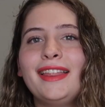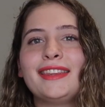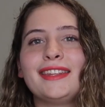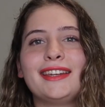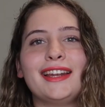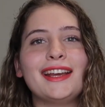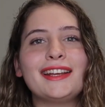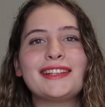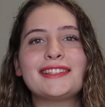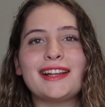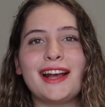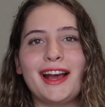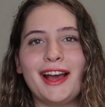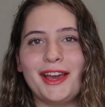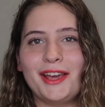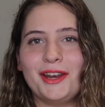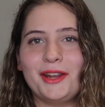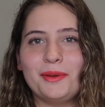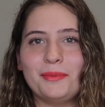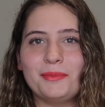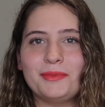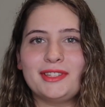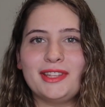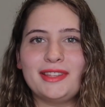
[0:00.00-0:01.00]
The next
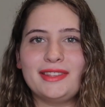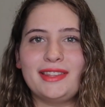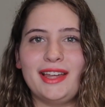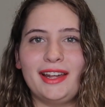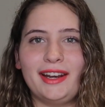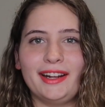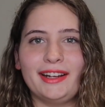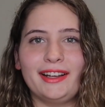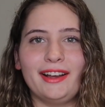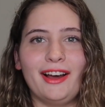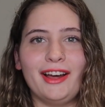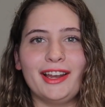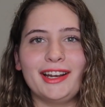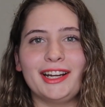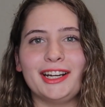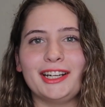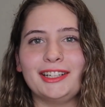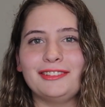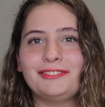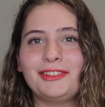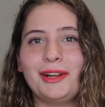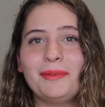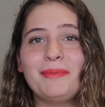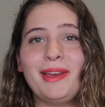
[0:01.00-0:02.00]
items that I got
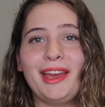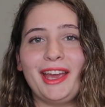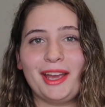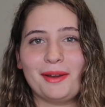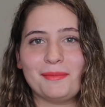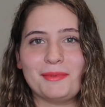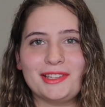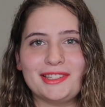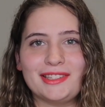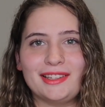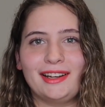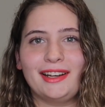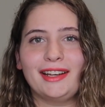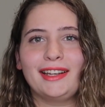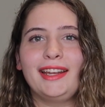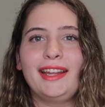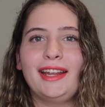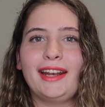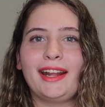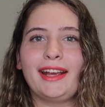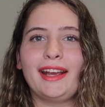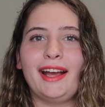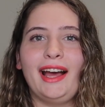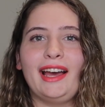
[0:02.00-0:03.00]
are from Amazon
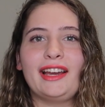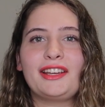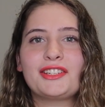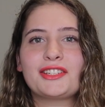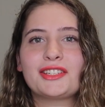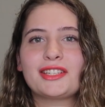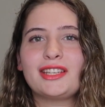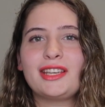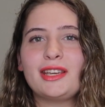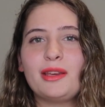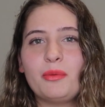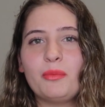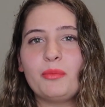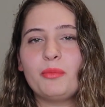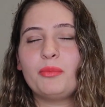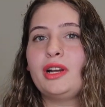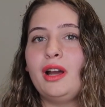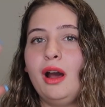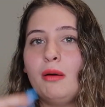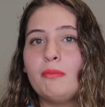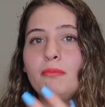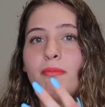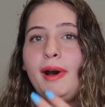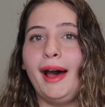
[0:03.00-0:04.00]
and I actually
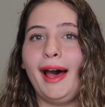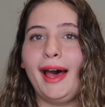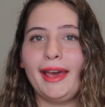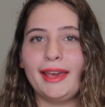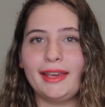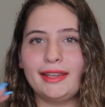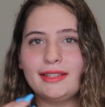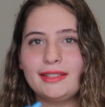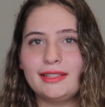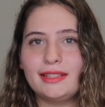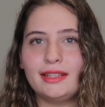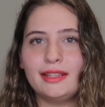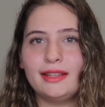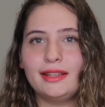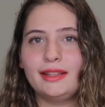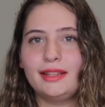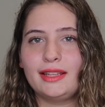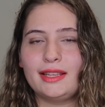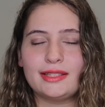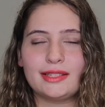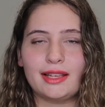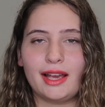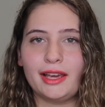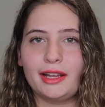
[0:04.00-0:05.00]
combined
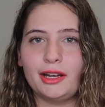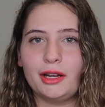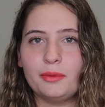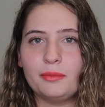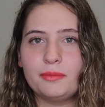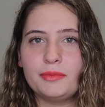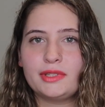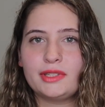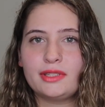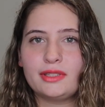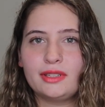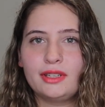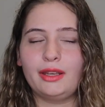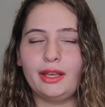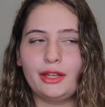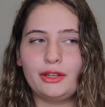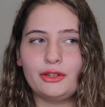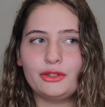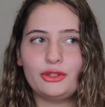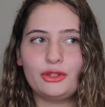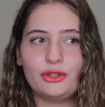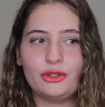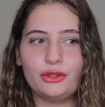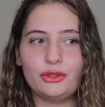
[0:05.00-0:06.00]
these items
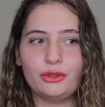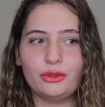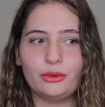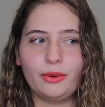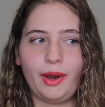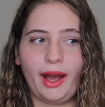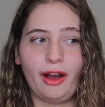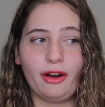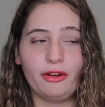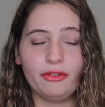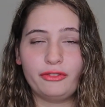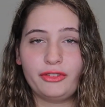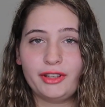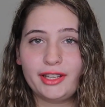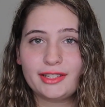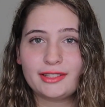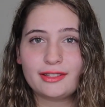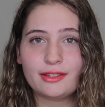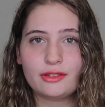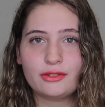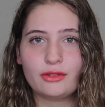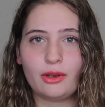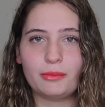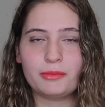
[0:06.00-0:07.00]
into
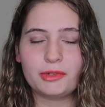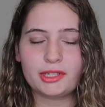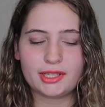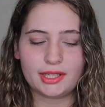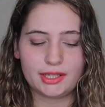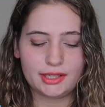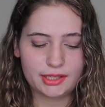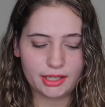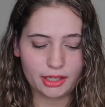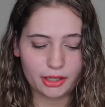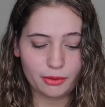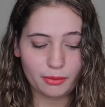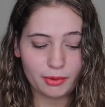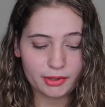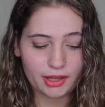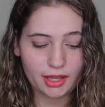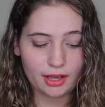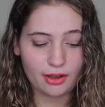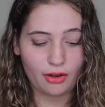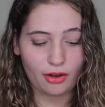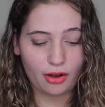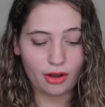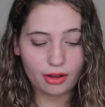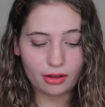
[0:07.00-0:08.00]
outfits. So I'm just going to tell you what
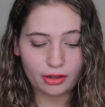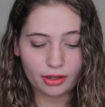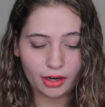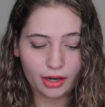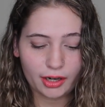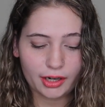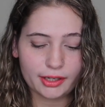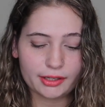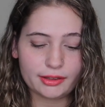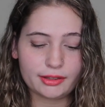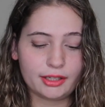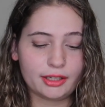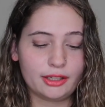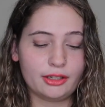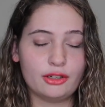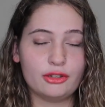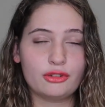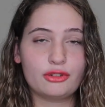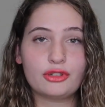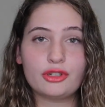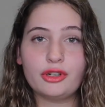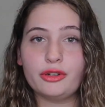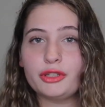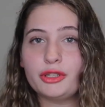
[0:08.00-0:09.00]
they all are and then
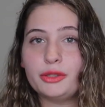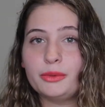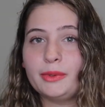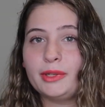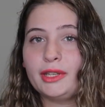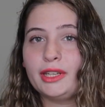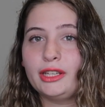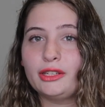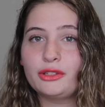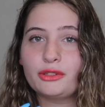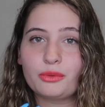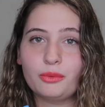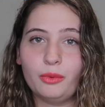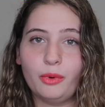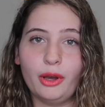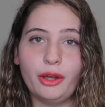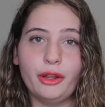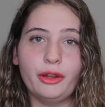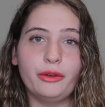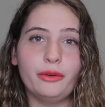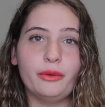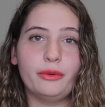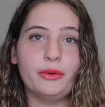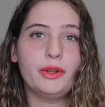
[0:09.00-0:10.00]
show you each
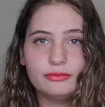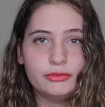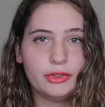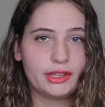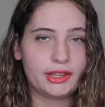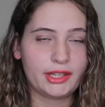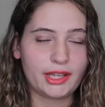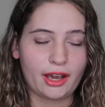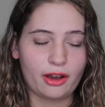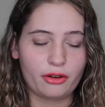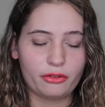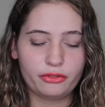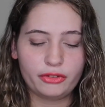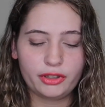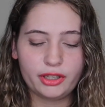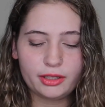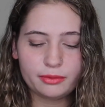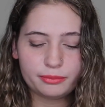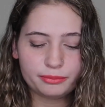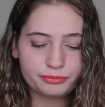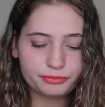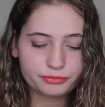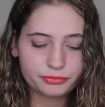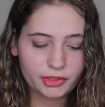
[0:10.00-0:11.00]
one with the
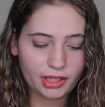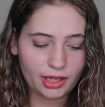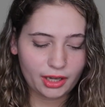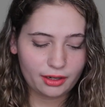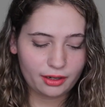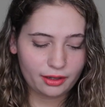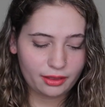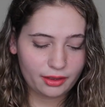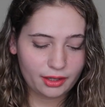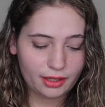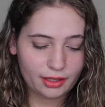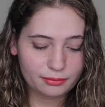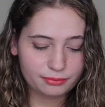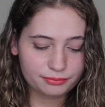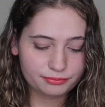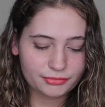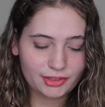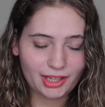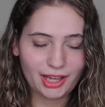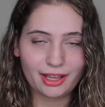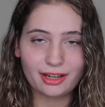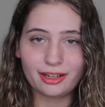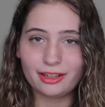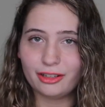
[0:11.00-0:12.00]
outfit kind of thing.
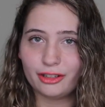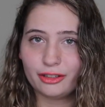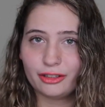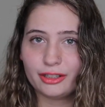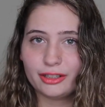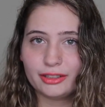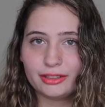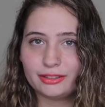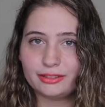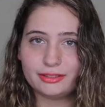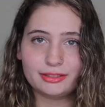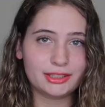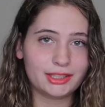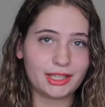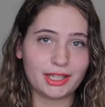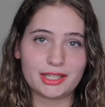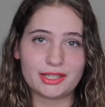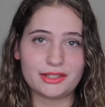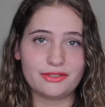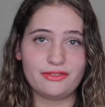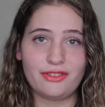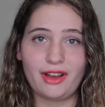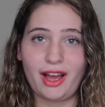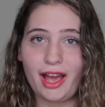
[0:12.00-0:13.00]
Kind of good,
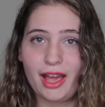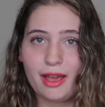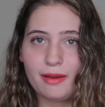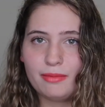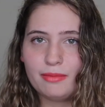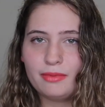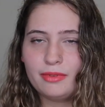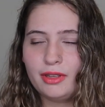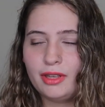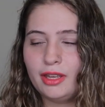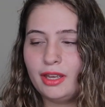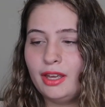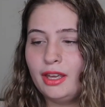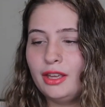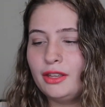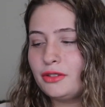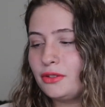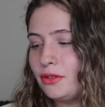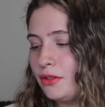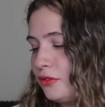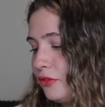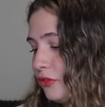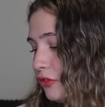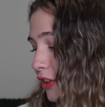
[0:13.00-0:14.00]
nice vibe.
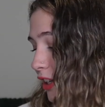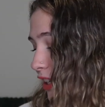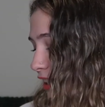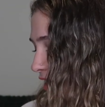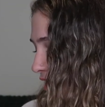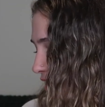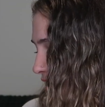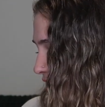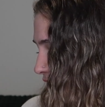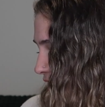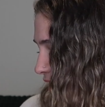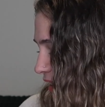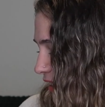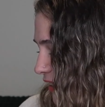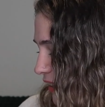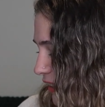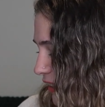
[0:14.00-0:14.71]
So the first,